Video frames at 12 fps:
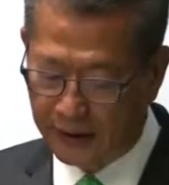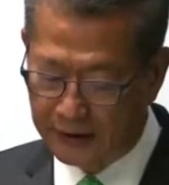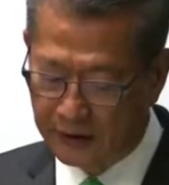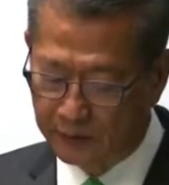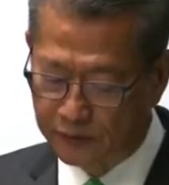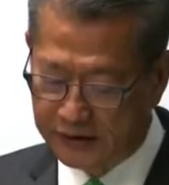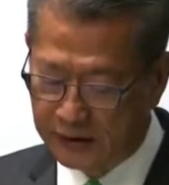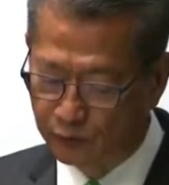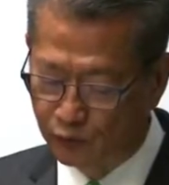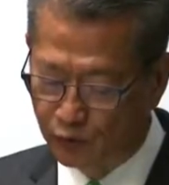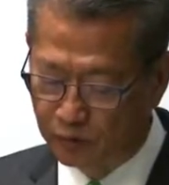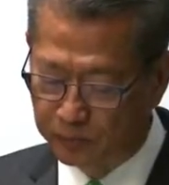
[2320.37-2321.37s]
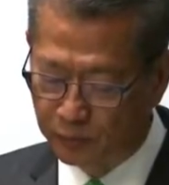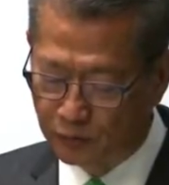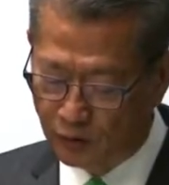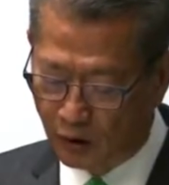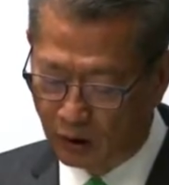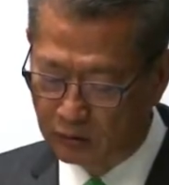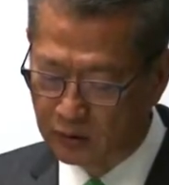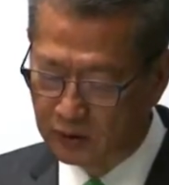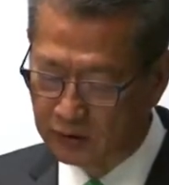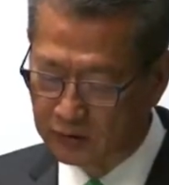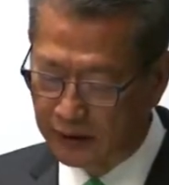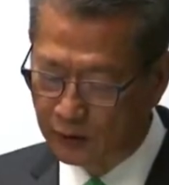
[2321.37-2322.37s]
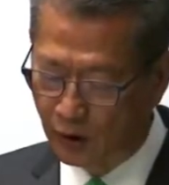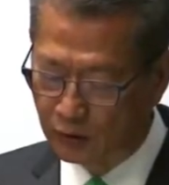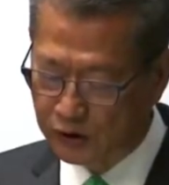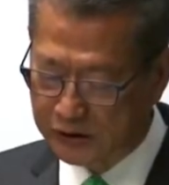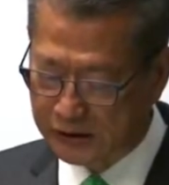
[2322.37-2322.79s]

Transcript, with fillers: which might further escalate protectionism.